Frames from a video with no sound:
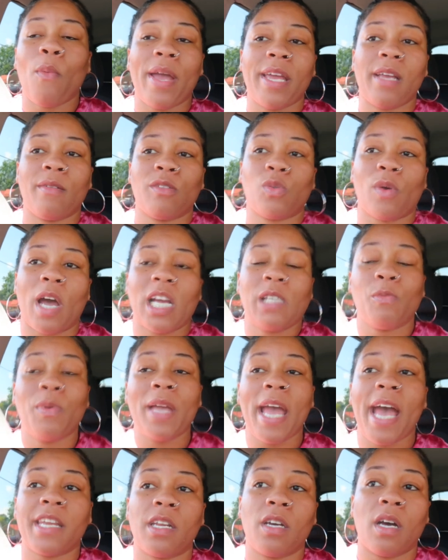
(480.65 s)
weigh him twice. We
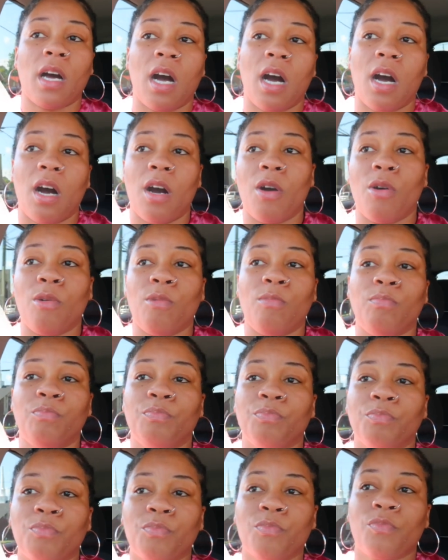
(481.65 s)
had to
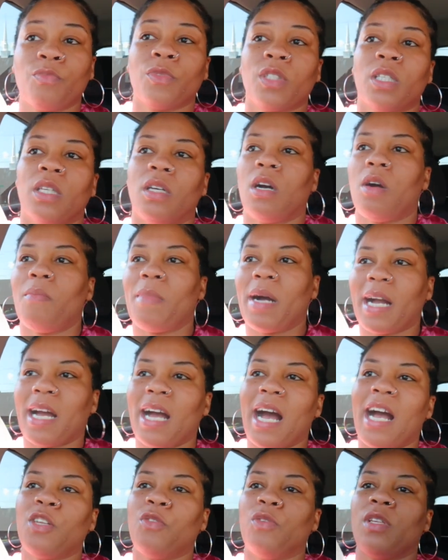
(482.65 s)
um, oh my God,
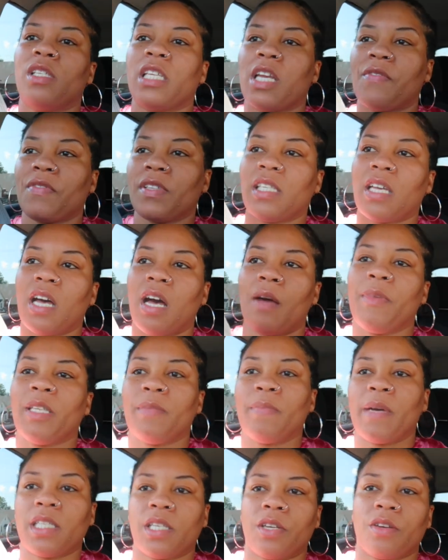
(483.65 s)
I do this every time it's
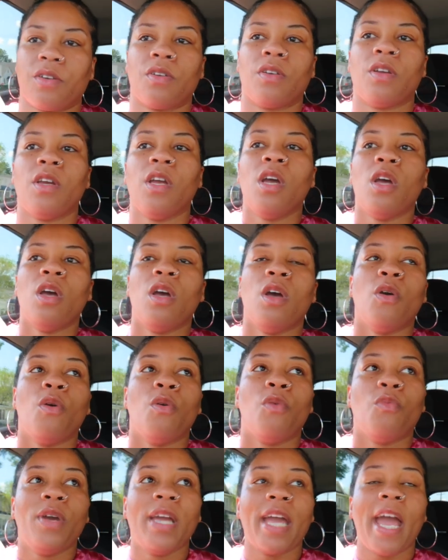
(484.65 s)
my
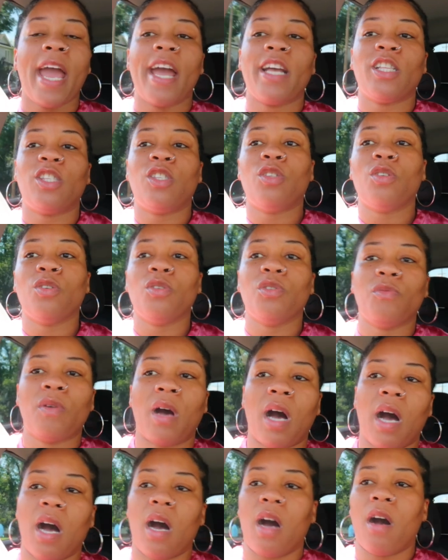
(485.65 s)
turn. We had to
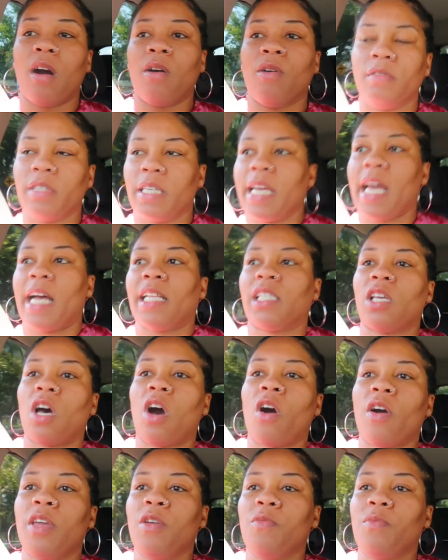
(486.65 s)
um, see how
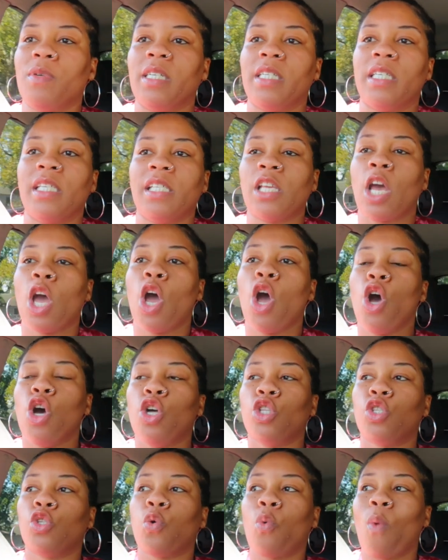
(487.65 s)
tall he was
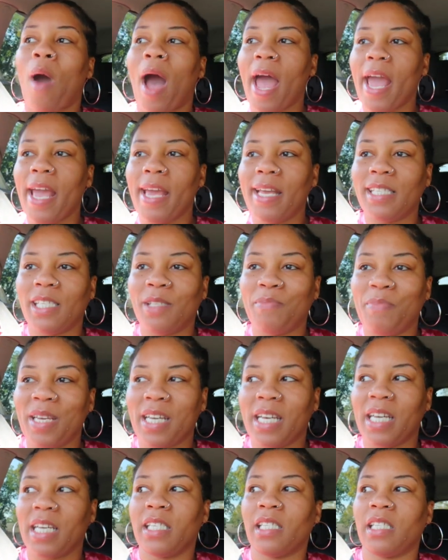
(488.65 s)
twice,
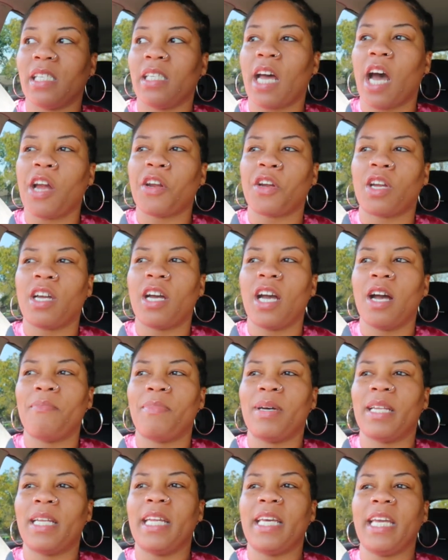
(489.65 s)
because the doctor couldn't
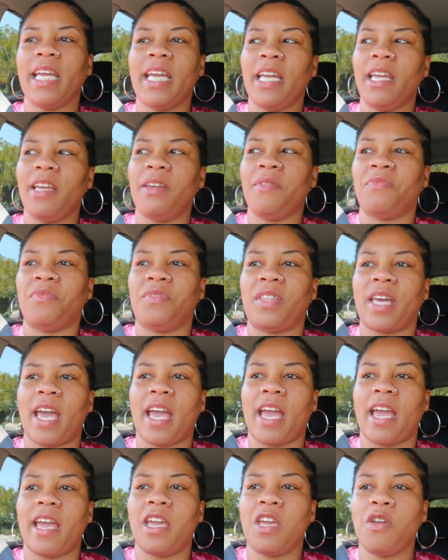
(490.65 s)
believe
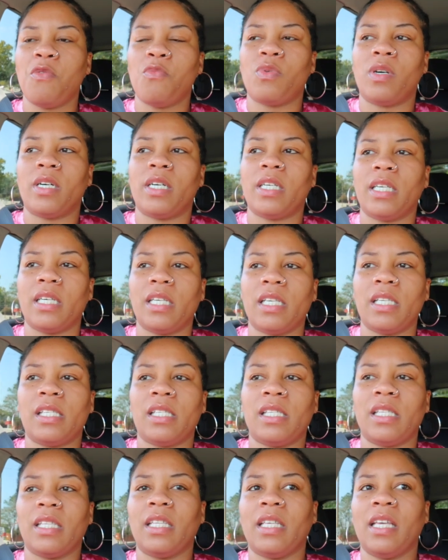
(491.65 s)
that he was,
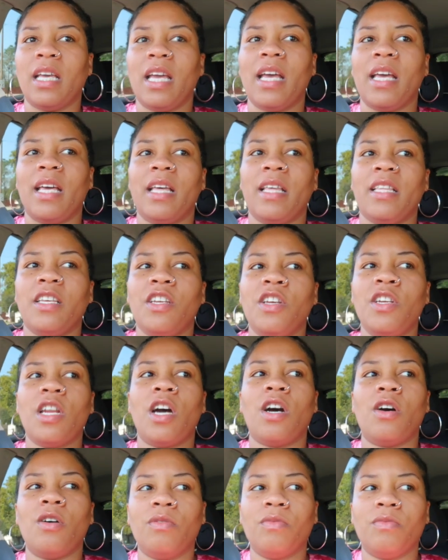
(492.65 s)
you
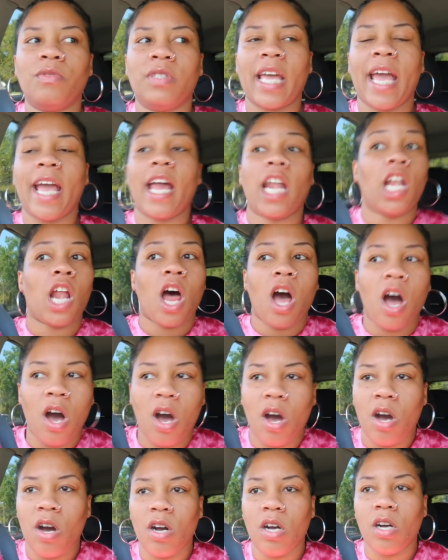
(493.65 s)
know, that
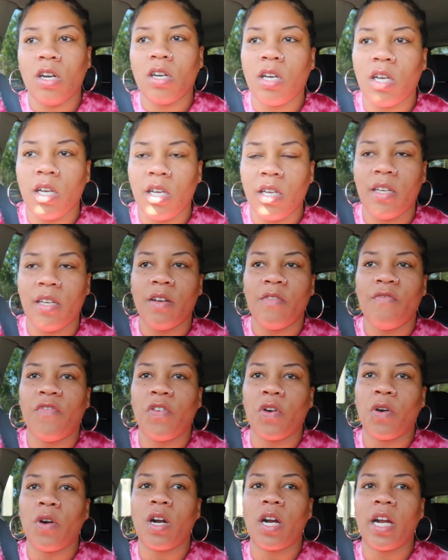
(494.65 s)
long
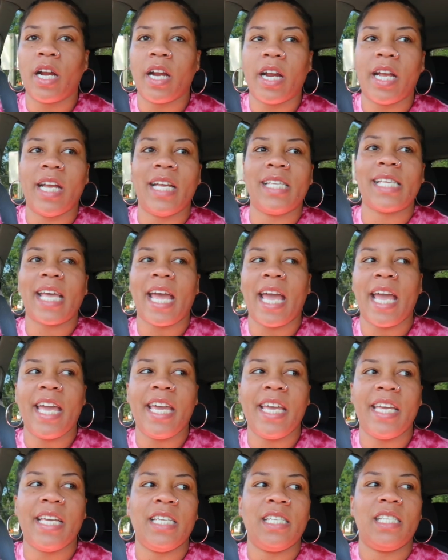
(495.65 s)
for his
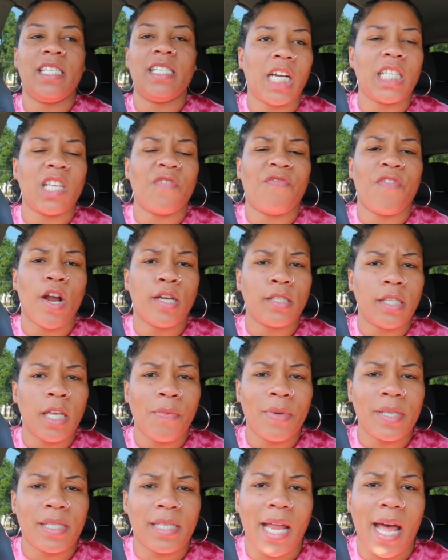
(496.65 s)
age. Because at first he
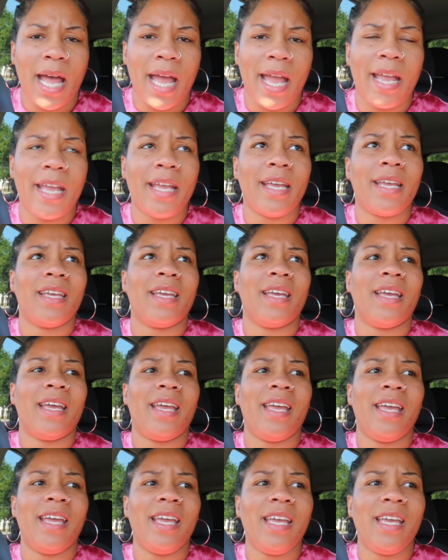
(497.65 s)
was like,
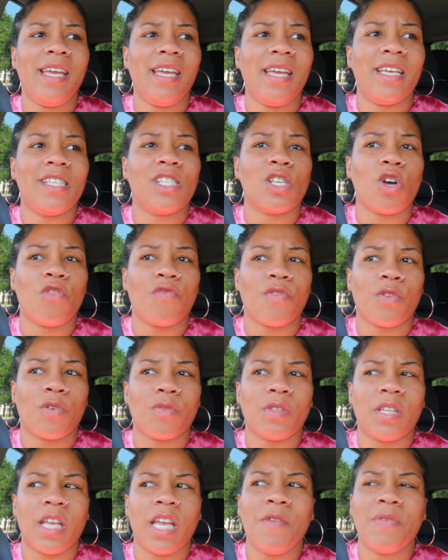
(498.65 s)
he is over,
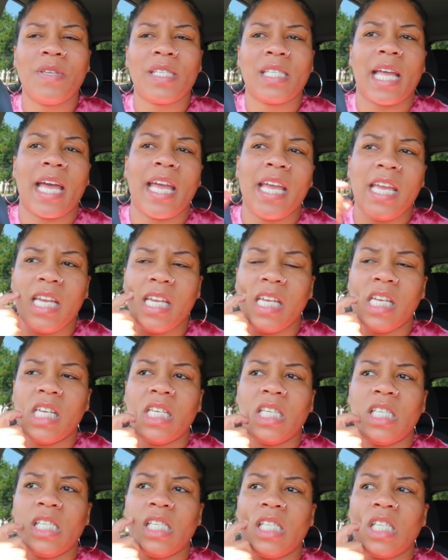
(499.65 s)
he was like,
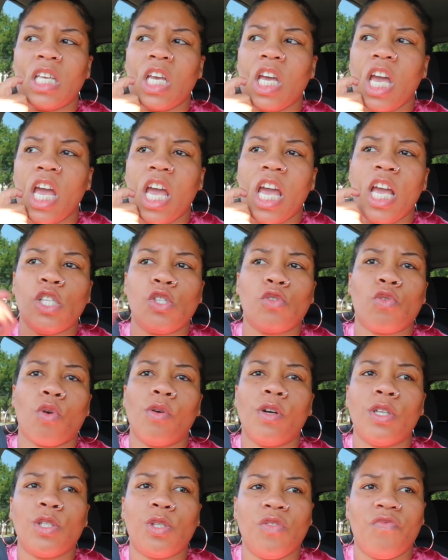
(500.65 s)
he is, he's
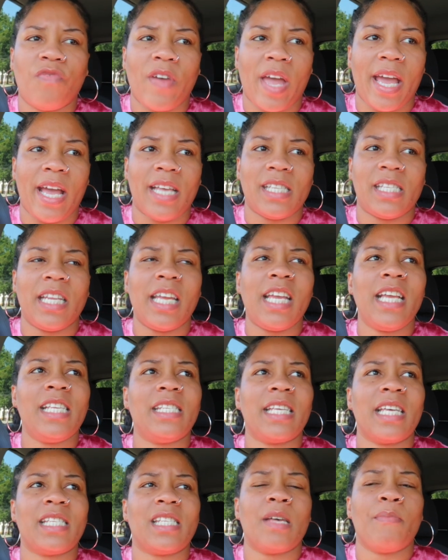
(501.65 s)
growing too fast. And then he
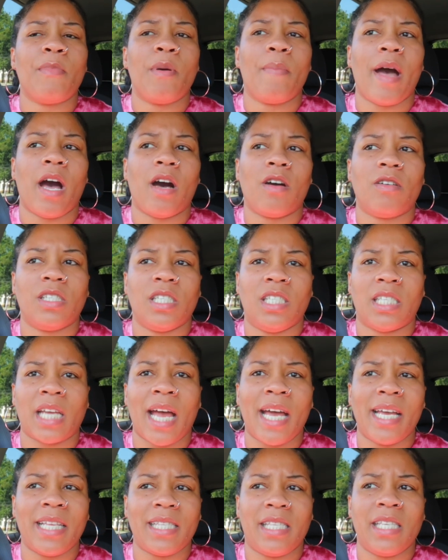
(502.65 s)
said something about
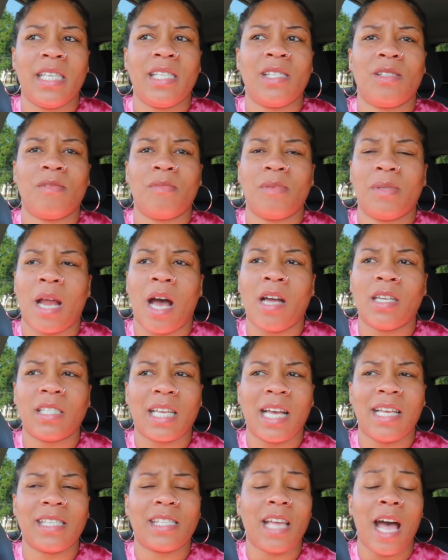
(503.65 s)
giantism and all this
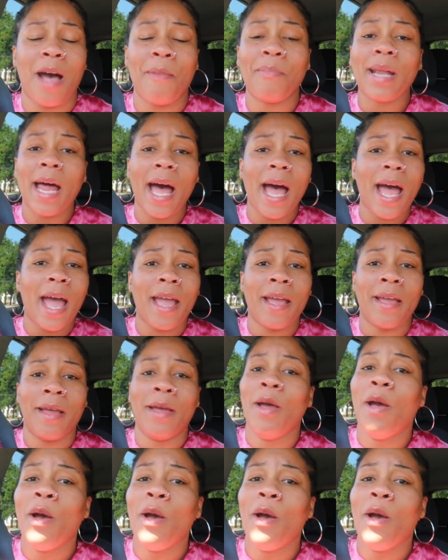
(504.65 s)
kind of stuff. I'm like,